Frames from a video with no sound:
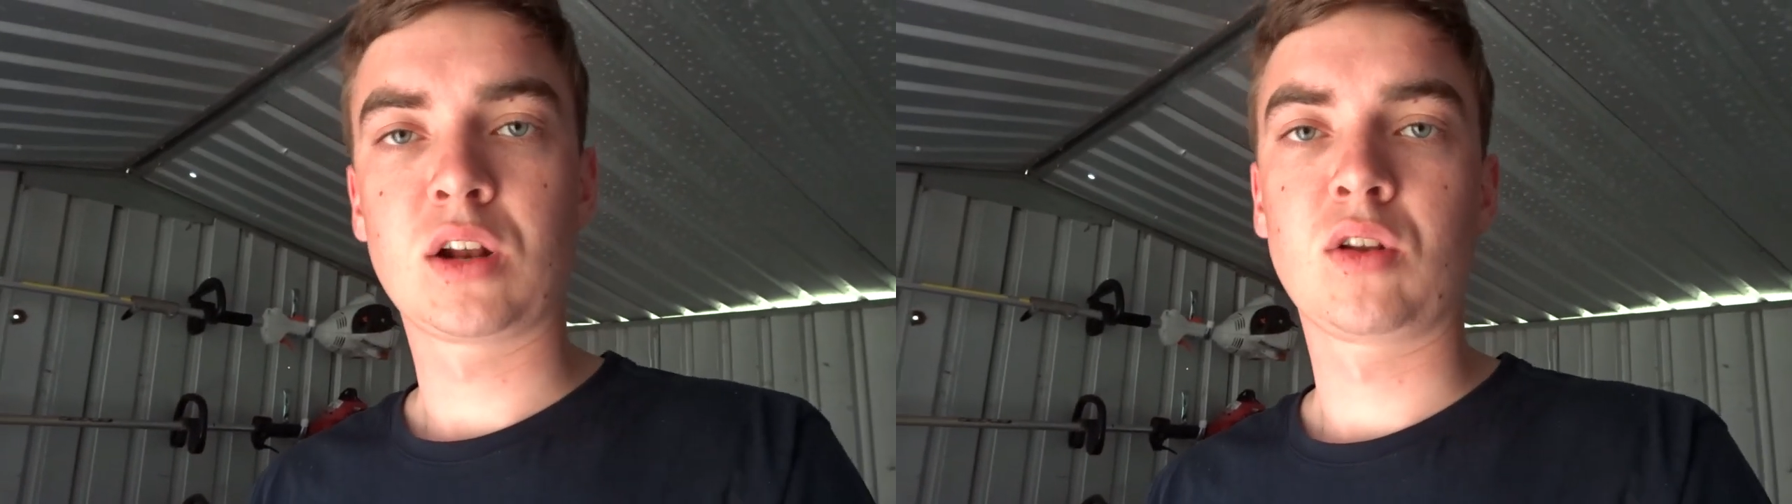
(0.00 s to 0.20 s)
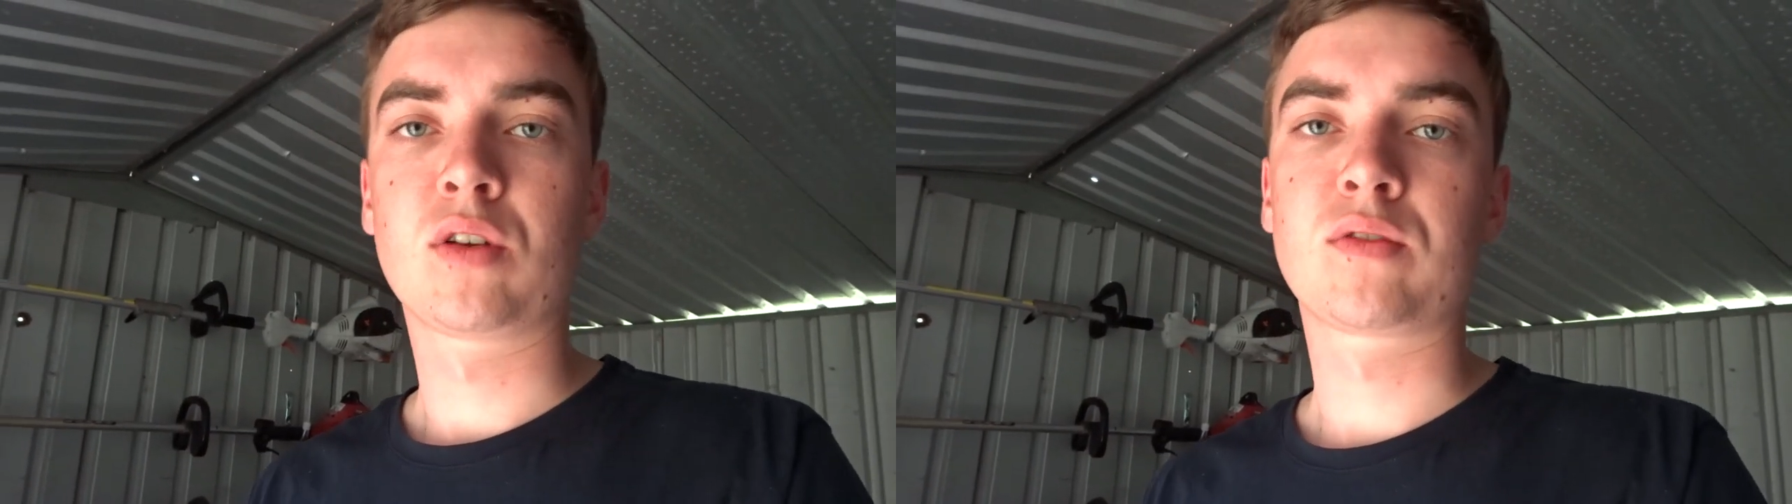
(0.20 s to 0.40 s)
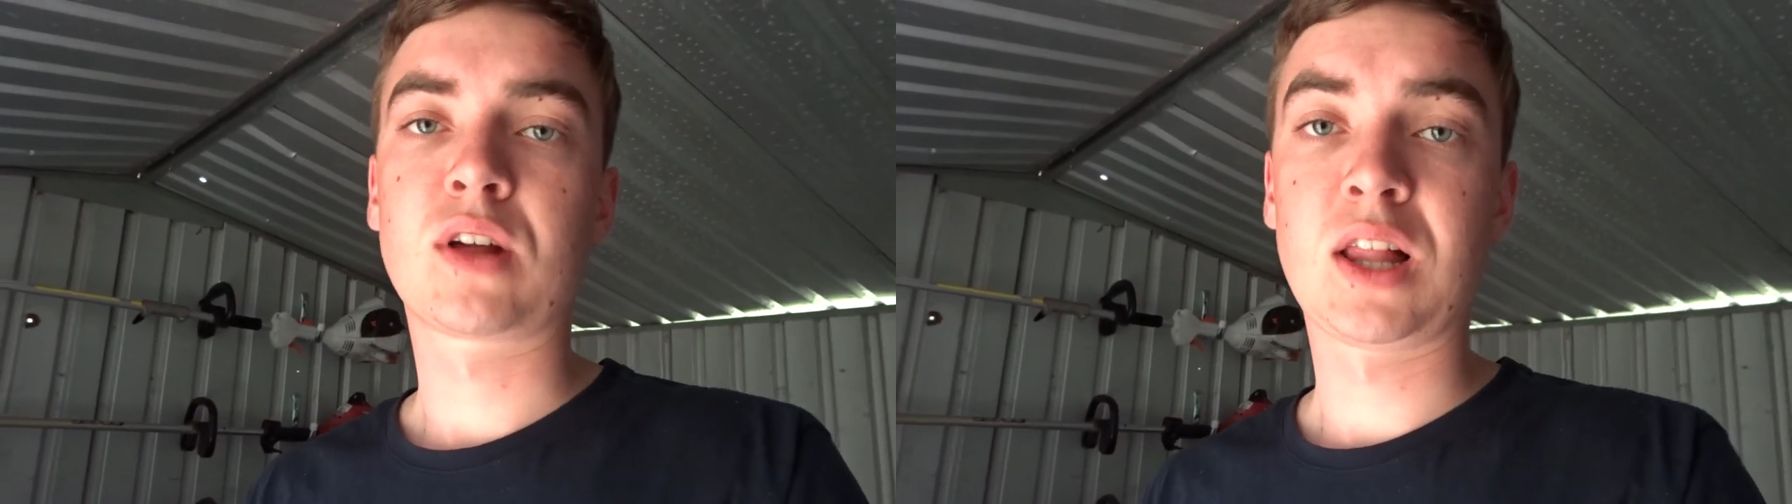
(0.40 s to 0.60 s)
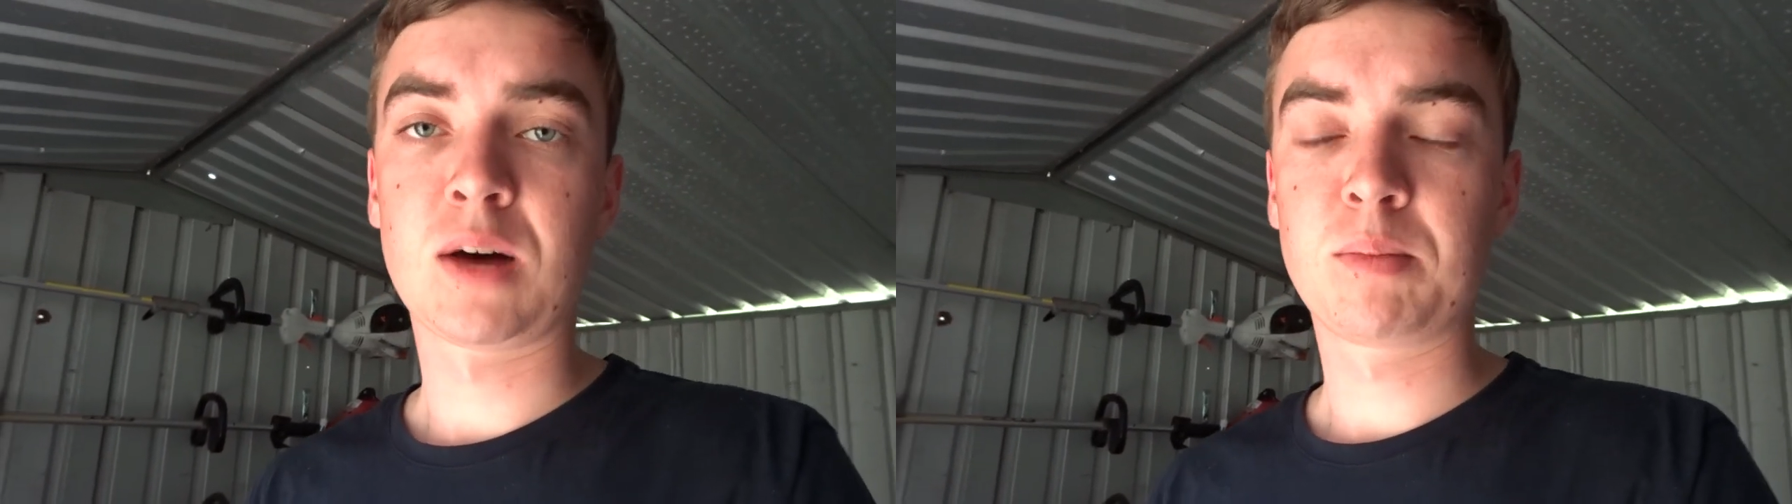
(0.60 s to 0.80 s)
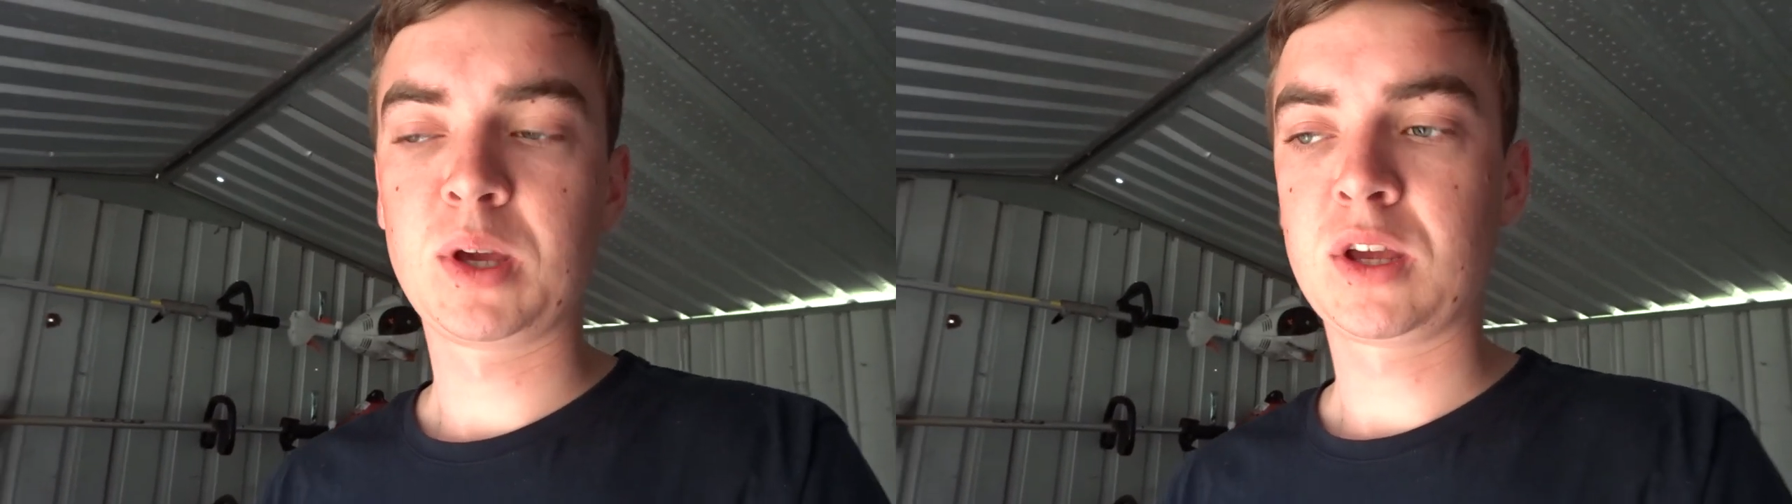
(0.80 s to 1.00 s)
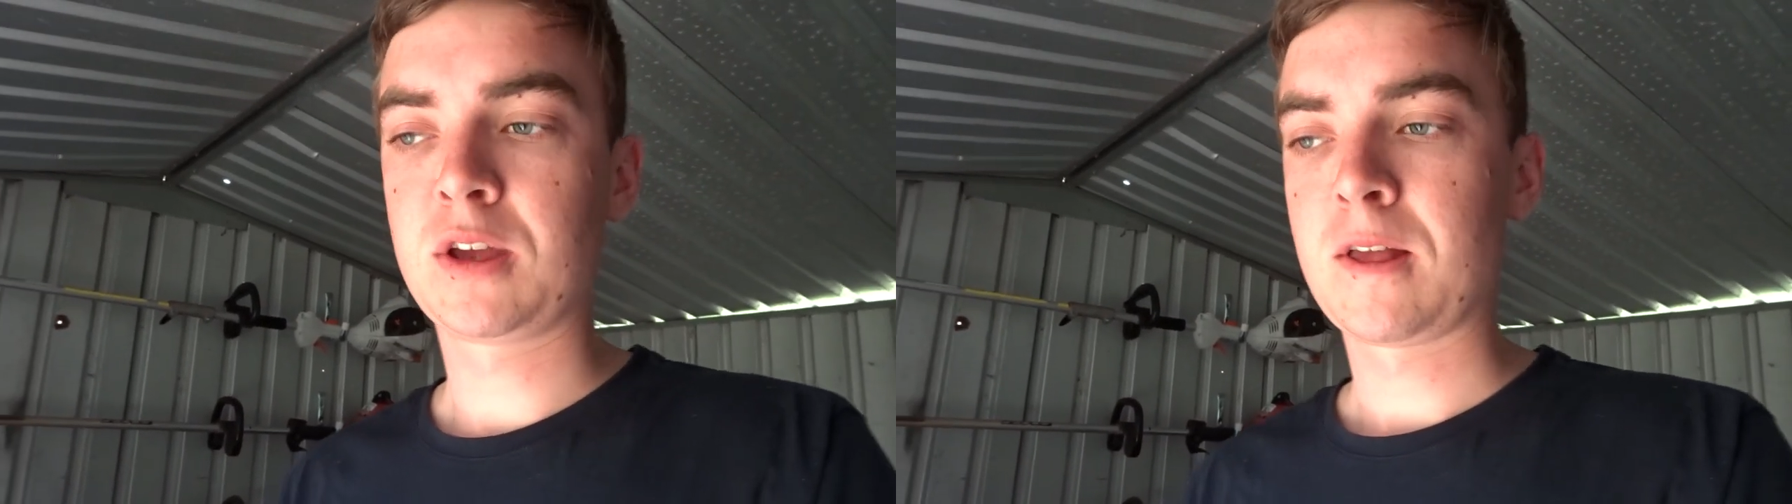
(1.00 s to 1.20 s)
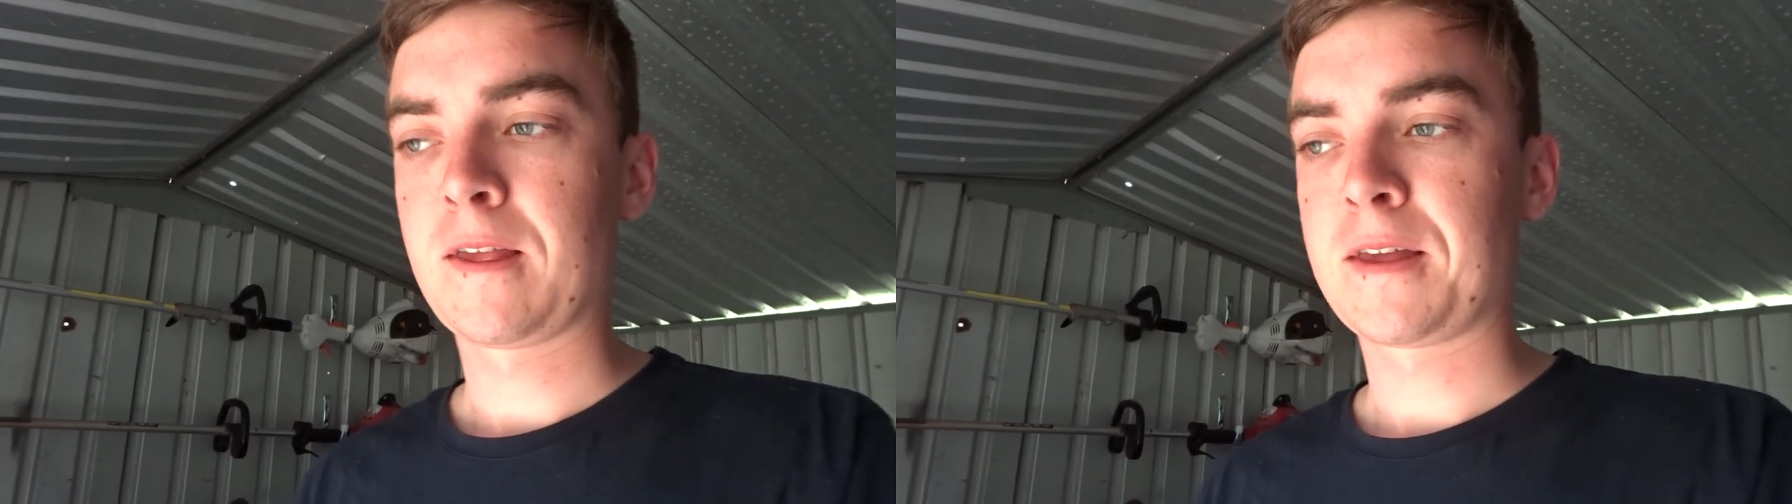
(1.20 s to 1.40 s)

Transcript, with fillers: a lot of clumping,